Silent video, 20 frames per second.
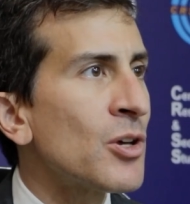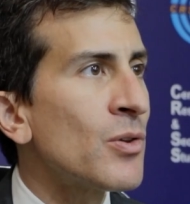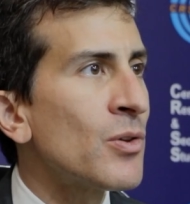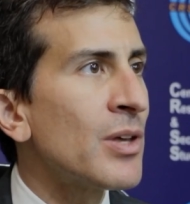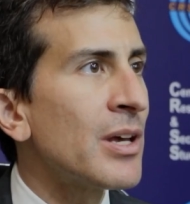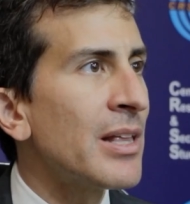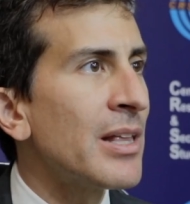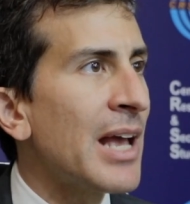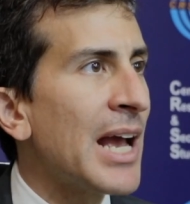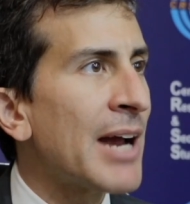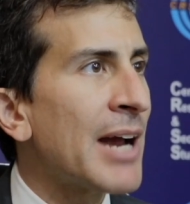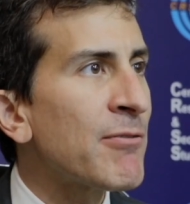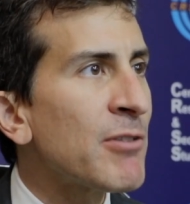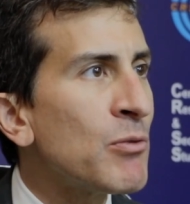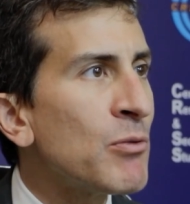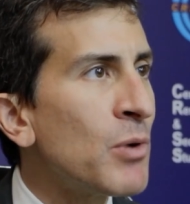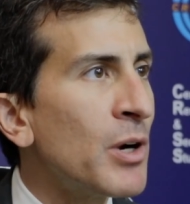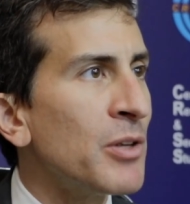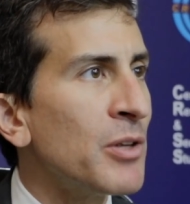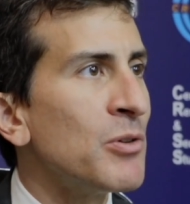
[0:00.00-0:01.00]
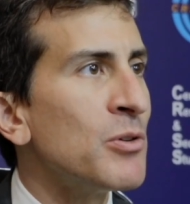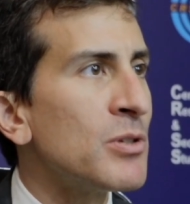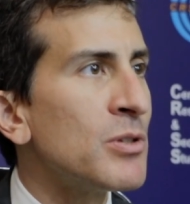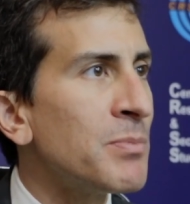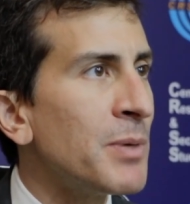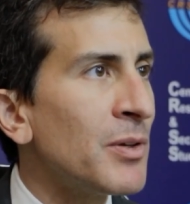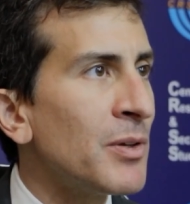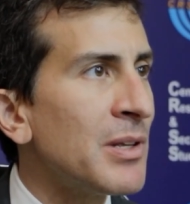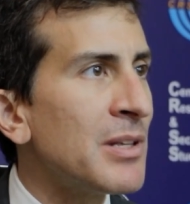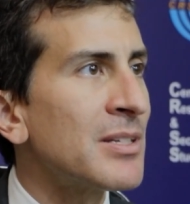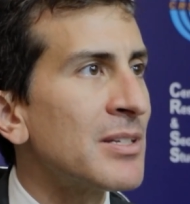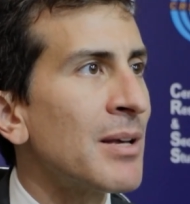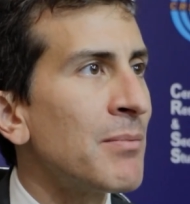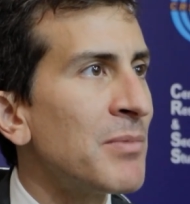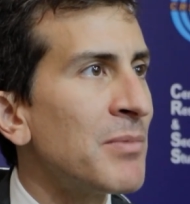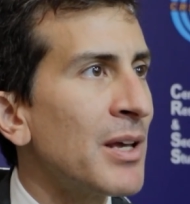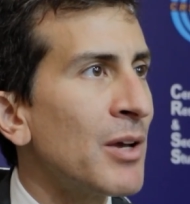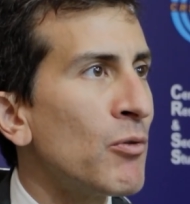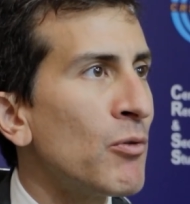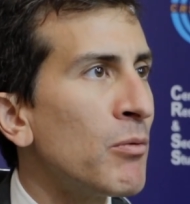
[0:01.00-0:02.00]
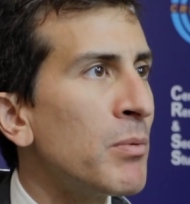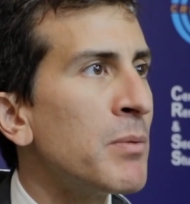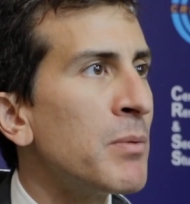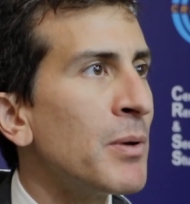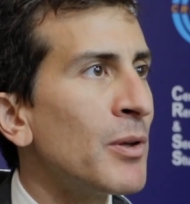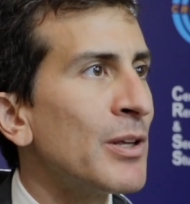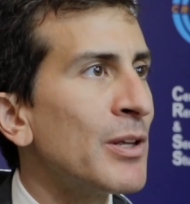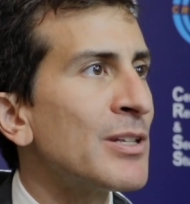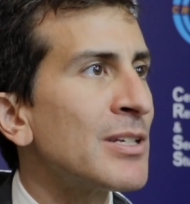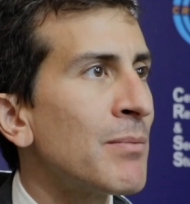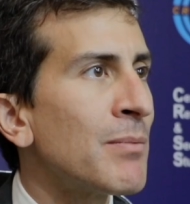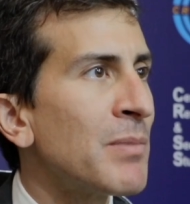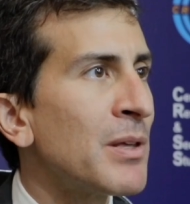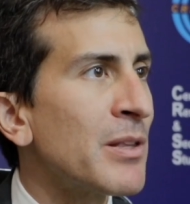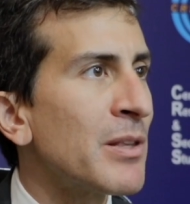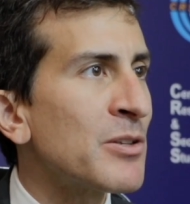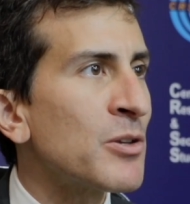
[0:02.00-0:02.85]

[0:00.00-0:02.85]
that everyone who's building something will be building something that's